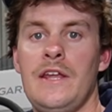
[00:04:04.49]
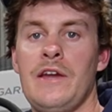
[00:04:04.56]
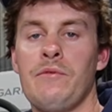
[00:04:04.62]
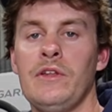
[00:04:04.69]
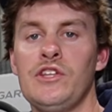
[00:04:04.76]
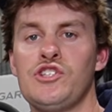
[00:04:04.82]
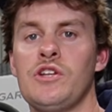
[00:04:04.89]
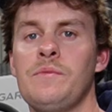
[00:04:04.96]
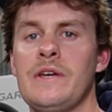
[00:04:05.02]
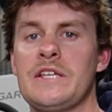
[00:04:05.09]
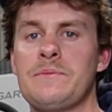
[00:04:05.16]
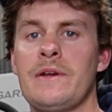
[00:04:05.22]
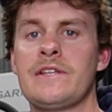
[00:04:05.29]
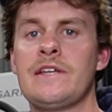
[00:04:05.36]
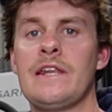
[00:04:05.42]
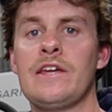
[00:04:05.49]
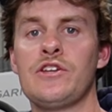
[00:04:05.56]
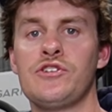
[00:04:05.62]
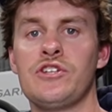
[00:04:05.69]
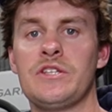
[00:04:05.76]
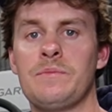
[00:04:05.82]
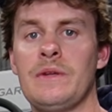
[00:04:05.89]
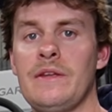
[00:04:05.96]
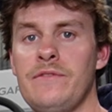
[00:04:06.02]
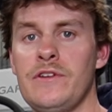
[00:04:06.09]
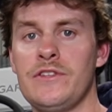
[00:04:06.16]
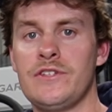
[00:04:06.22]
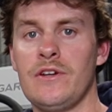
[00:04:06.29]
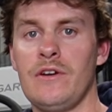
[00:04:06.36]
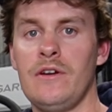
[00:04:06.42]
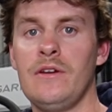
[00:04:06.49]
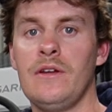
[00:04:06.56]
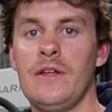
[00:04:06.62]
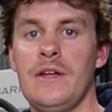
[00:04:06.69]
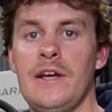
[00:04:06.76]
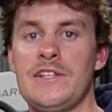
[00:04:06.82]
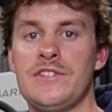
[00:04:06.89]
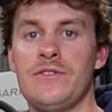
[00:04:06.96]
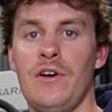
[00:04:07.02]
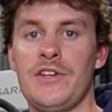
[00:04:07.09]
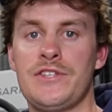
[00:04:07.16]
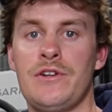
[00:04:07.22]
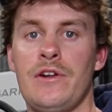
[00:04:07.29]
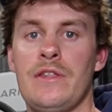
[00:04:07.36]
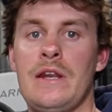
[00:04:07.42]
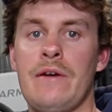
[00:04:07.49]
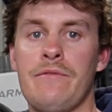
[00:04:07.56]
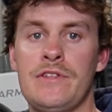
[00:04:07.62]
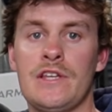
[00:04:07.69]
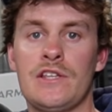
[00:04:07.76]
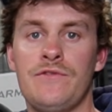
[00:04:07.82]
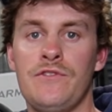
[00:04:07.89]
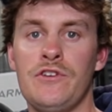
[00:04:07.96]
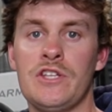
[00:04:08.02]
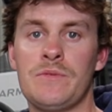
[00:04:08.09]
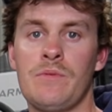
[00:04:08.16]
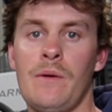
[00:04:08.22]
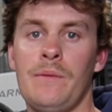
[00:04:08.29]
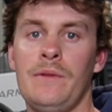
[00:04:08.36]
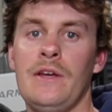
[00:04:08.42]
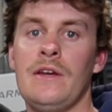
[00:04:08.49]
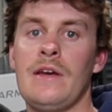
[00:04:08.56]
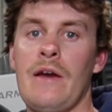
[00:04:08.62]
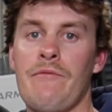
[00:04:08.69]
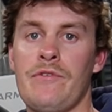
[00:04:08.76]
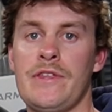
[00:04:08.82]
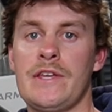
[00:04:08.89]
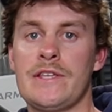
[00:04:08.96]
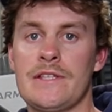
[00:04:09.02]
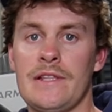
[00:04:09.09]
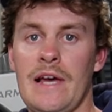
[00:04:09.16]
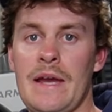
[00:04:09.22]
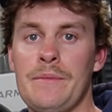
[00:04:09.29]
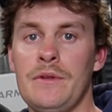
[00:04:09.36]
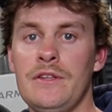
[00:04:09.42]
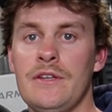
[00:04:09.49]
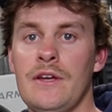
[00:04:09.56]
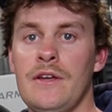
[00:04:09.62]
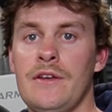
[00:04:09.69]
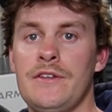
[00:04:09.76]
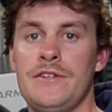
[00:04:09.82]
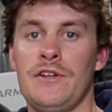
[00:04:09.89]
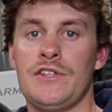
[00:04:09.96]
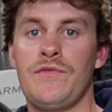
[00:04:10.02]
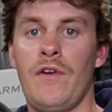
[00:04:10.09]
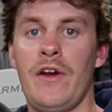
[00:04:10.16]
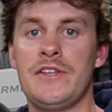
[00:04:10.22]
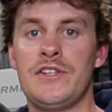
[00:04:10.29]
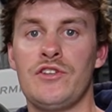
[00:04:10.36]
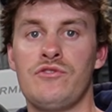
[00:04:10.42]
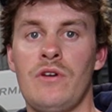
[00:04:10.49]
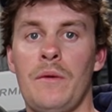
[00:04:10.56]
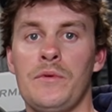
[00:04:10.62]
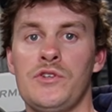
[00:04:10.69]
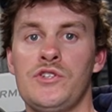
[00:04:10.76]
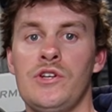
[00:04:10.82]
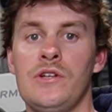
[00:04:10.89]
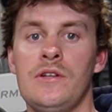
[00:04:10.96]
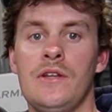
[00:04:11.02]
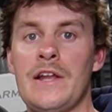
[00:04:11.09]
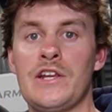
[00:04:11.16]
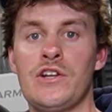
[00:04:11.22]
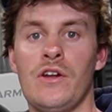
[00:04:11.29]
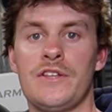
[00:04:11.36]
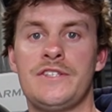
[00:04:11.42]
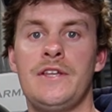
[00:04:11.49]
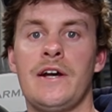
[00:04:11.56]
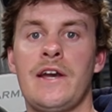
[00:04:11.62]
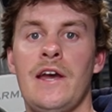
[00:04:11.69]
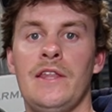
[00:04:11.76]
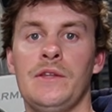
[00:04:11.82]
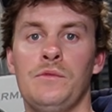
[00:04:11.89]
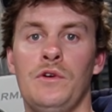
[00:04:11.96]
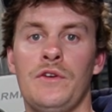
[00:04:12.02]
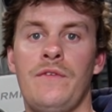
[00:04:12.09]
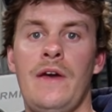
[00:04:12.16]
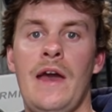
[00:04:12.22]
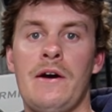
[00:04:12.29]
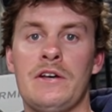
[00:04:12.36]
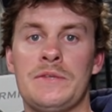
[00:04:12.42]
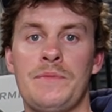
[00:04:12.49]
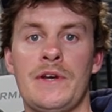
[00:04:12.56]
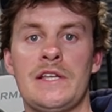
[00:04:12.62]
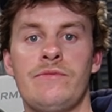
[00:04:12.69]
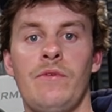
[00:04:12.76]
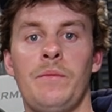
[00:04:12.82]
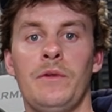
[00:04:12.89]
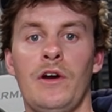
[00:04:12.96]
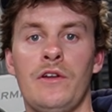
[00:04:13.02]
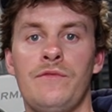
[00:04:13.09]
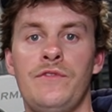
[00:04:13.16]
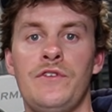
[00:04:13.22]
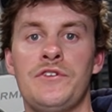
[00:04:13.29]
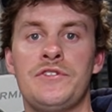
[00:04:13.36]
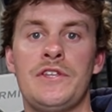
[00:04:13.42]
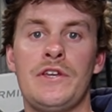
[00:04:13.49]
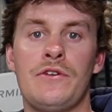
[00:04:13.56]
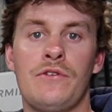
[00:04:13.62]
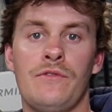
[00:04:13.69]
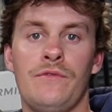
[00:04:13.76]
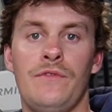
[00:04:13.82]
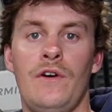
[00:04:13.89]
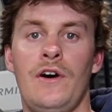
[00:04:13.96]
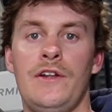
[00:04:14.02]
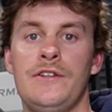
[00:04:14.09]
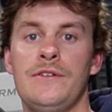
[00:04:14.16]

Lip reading: Now you really shouldn't be expecting any issues, but if you do, it's nice to know that everything's fused properly, everything's labelled, so it's very easy to troubleshoot, and you're not stuck out in the water for hours because of a blown fuse that you couldn't find.